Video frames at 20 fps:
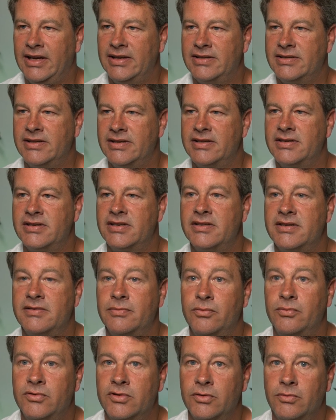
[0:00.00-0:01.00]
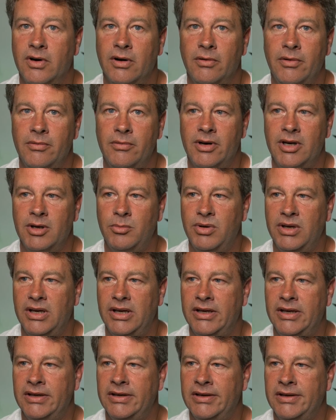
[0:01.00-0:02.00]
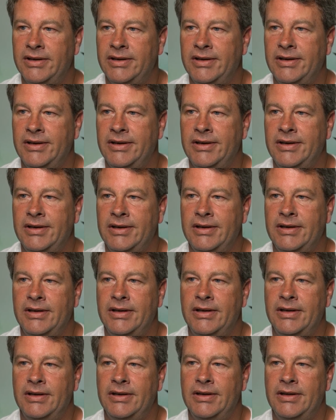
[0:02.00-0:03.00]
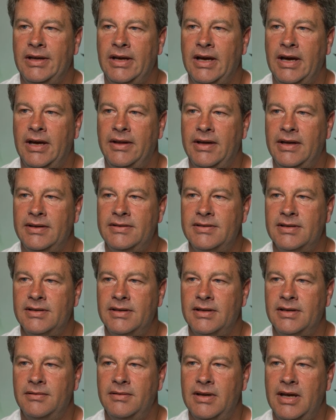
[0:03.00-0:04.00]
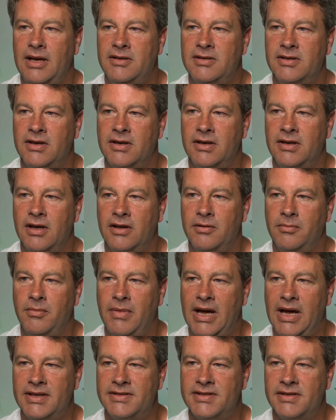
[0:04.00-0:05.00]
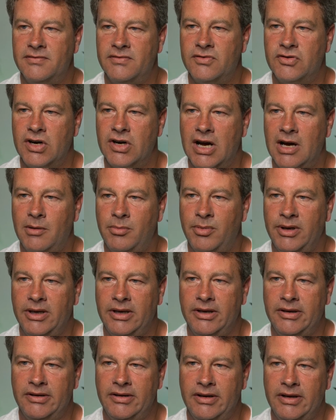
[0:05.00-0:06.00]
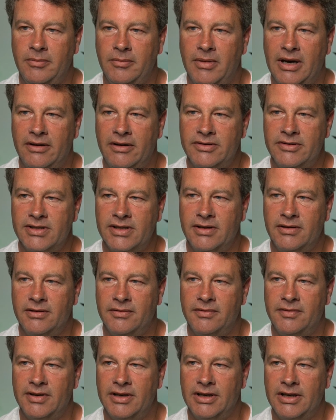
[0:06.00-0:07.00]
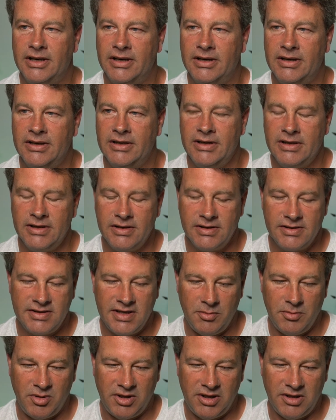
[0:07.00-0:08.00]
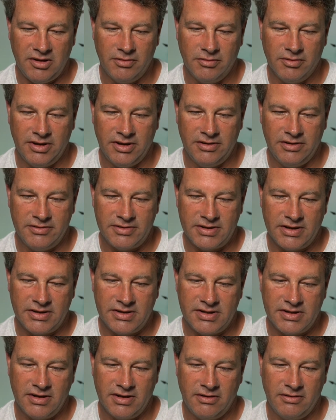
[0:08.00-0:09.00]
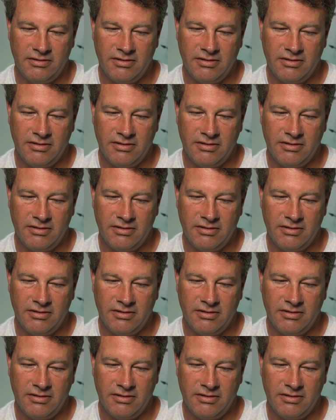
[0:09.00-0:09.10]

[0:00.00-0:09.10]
us to where we want to be. Yeah, that took another massive drop in the amount of CPU we're using. So...